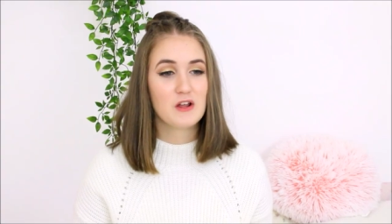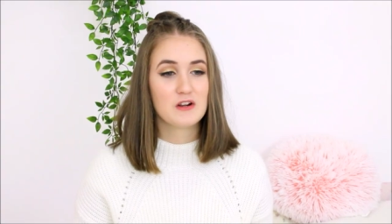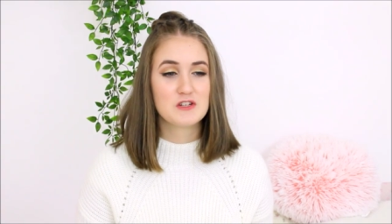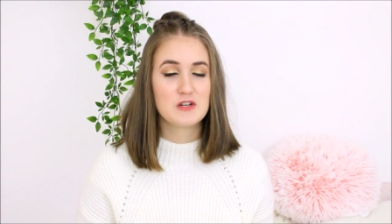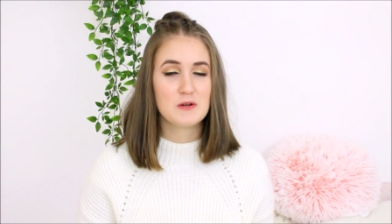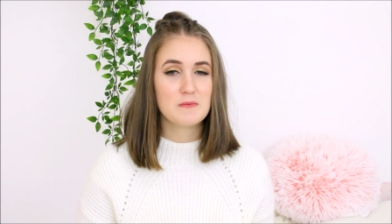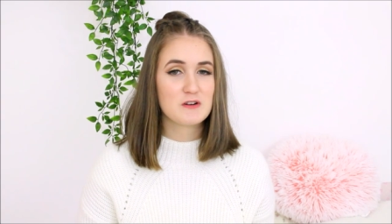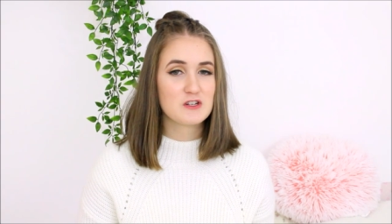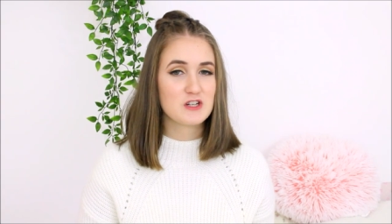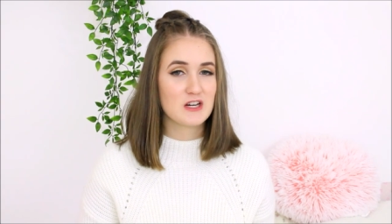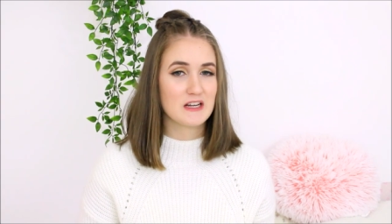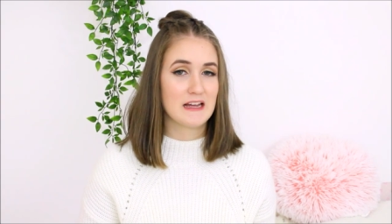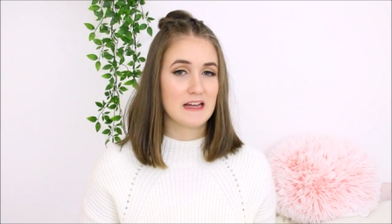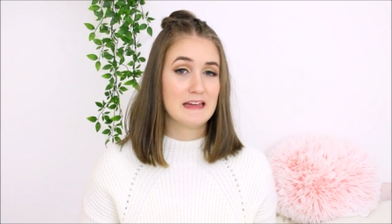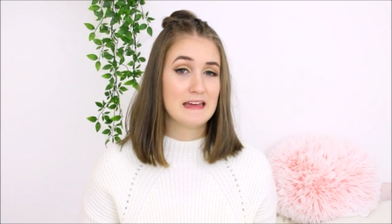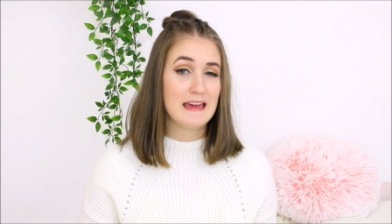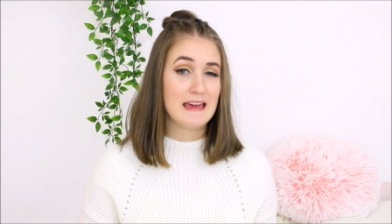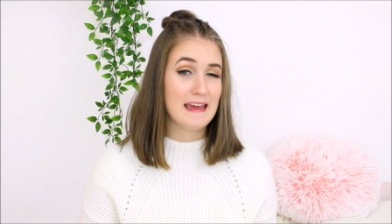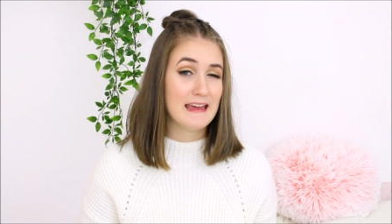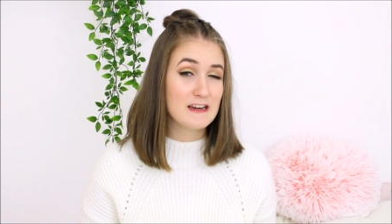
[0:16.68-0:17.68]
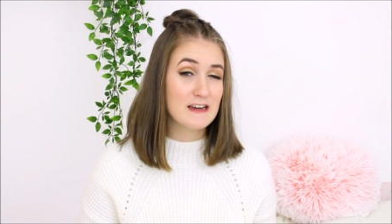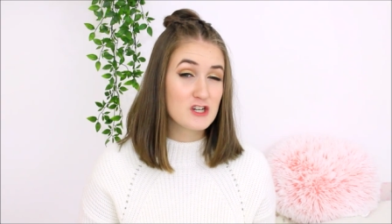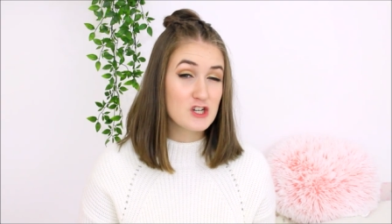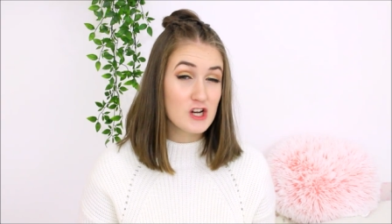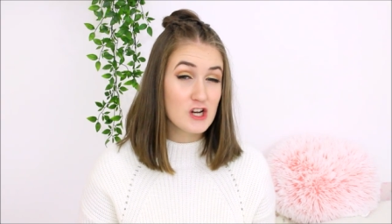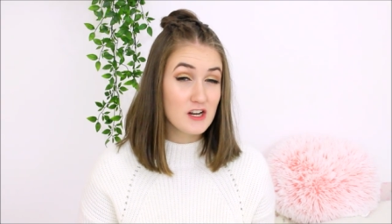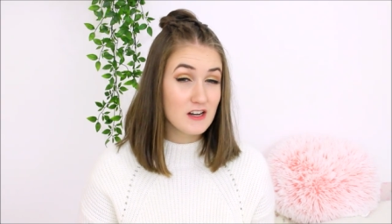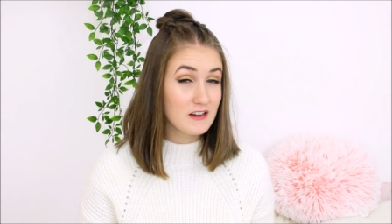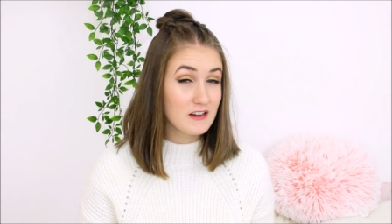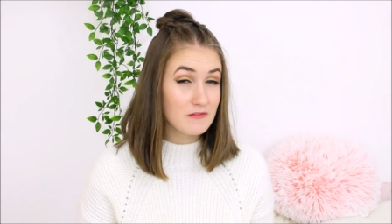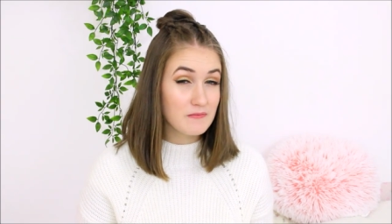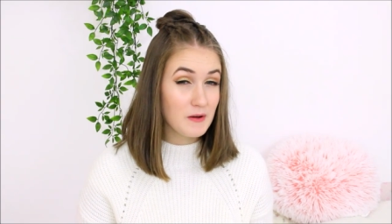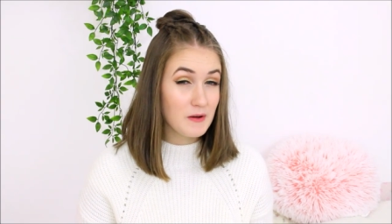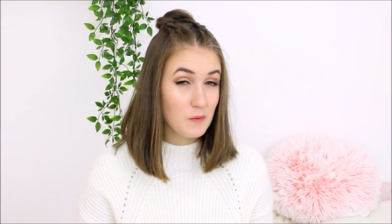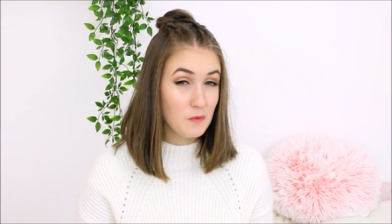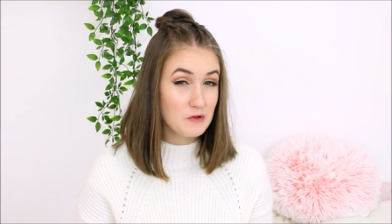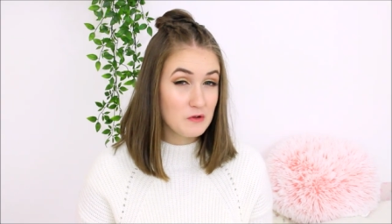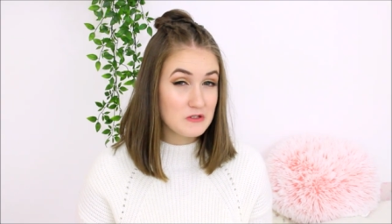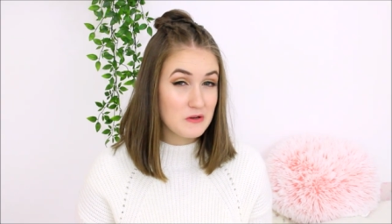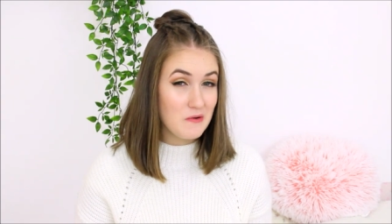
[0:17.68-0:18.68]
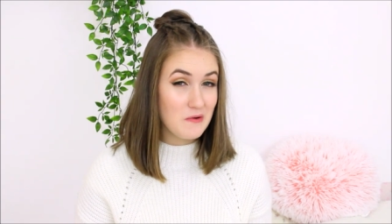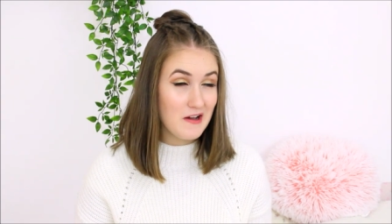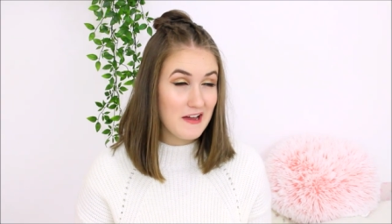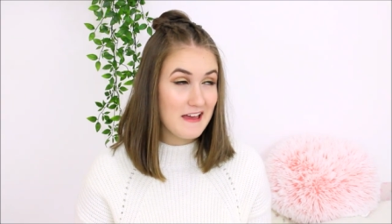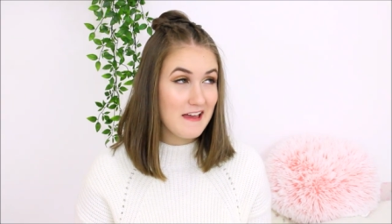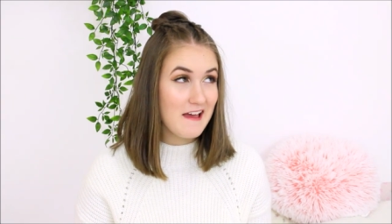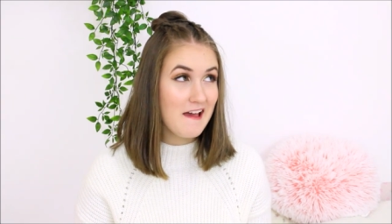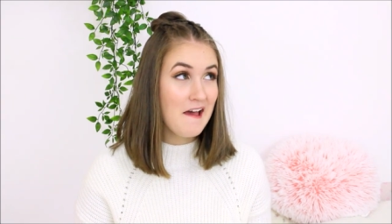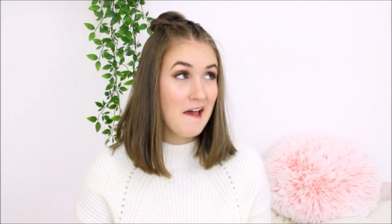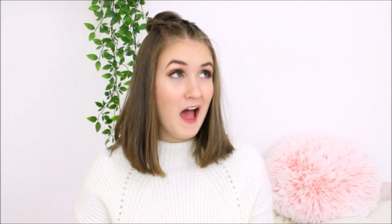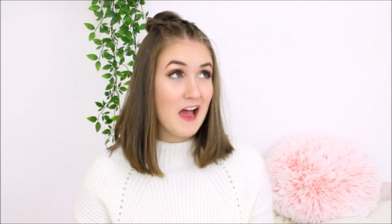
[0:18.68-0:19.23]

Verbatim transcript: look too much like a kitchen if my walls are white.